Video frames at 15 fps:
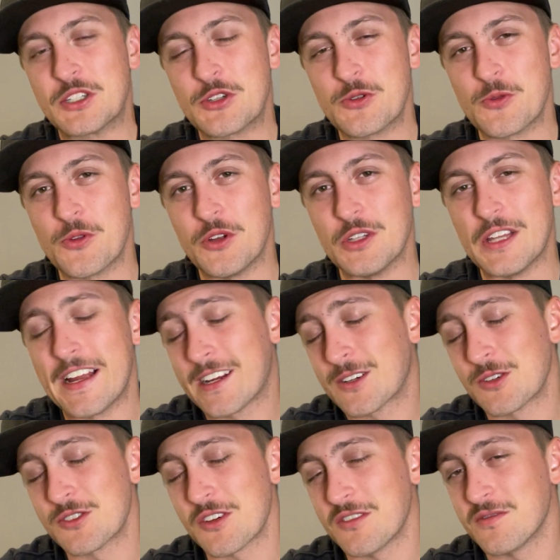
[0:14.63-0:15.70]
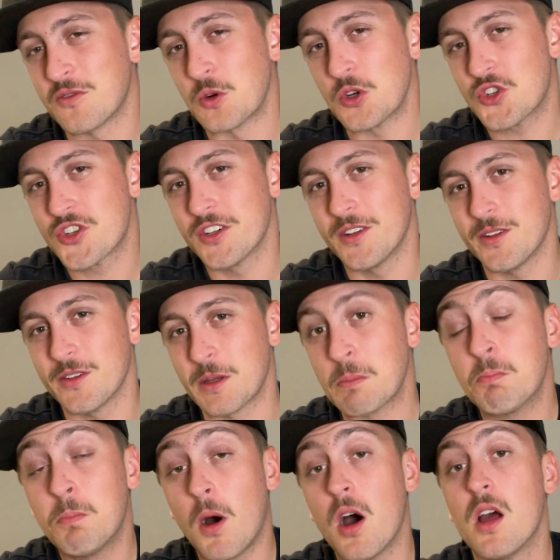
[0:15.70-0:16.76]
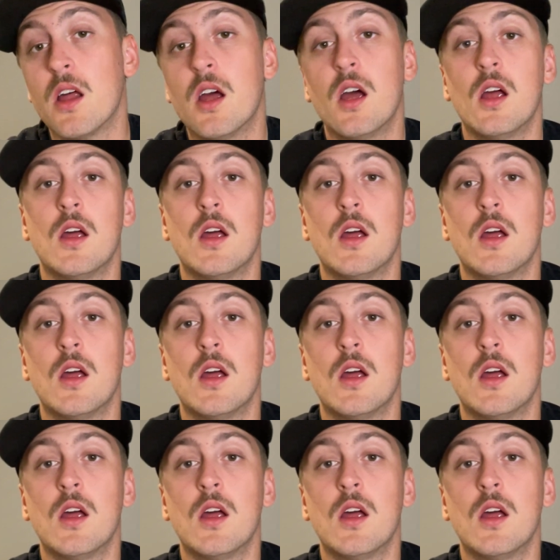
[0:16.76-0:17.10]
to the Lakers, unfortunately, but